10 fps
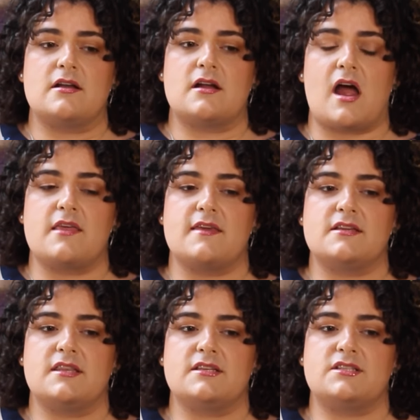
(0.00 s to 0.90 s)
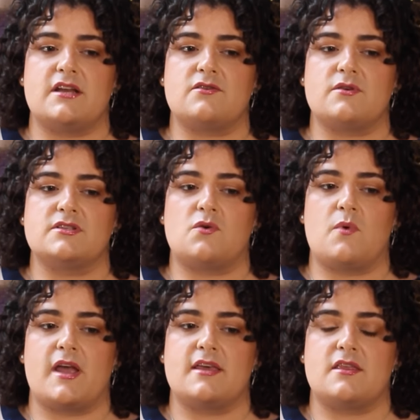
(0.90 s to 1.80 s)
I think that gender is a
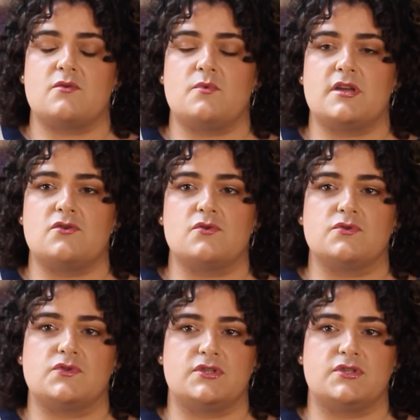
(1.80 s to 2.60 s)
way that we use